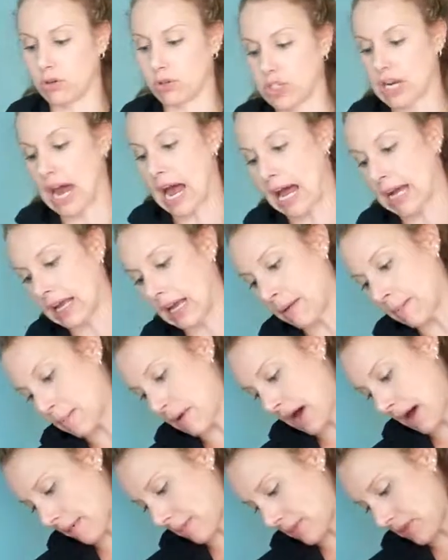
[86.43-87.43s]
jack and
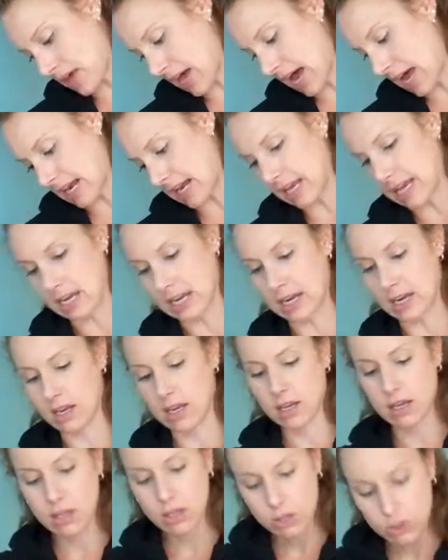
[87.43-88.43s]
pop that in
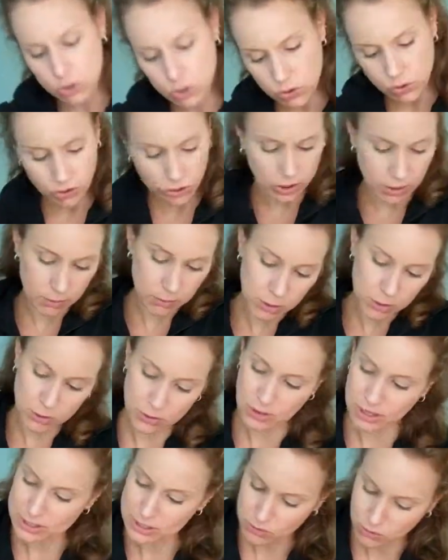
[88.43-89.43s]
to your
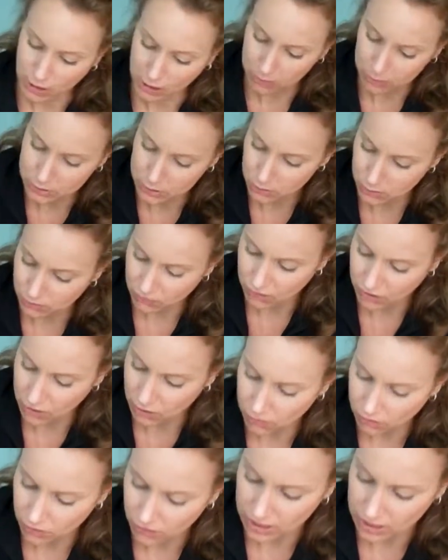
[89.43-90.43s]
computer as well, which would fit over